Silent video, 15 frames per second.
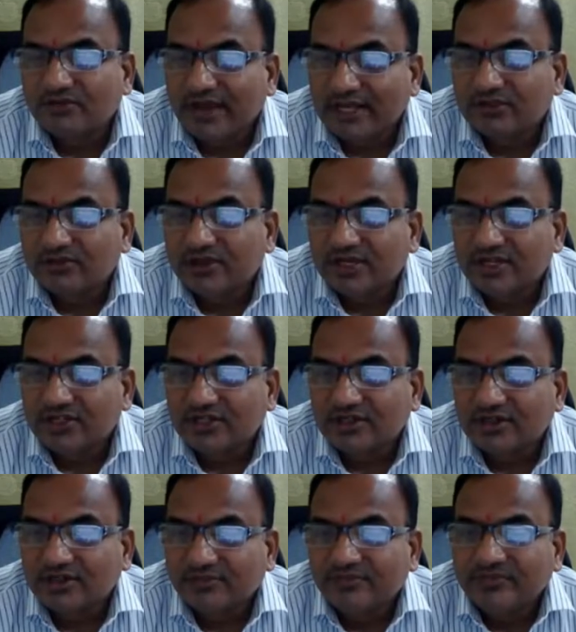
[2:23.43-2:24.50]

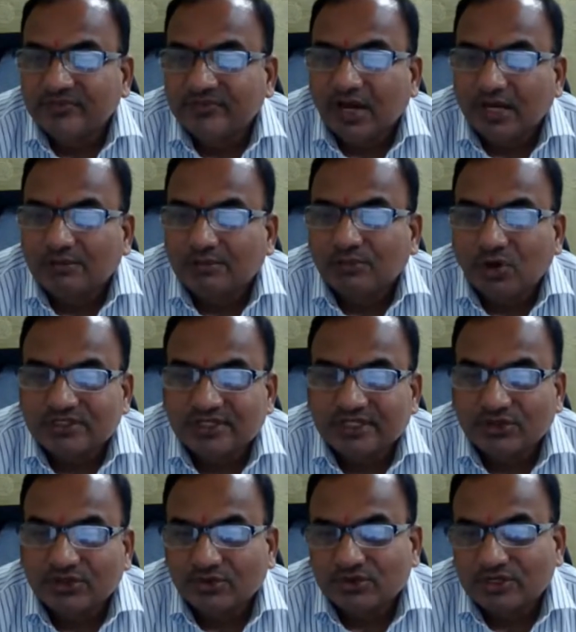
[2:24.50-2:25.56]
valuation, or
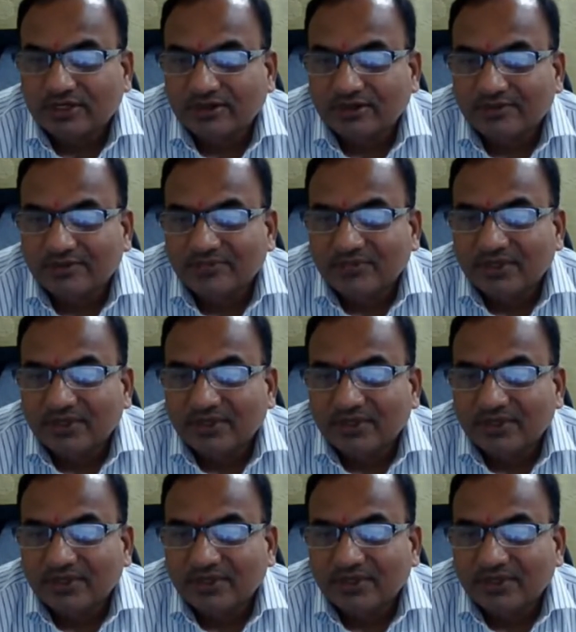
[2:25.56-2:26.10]
prosecution.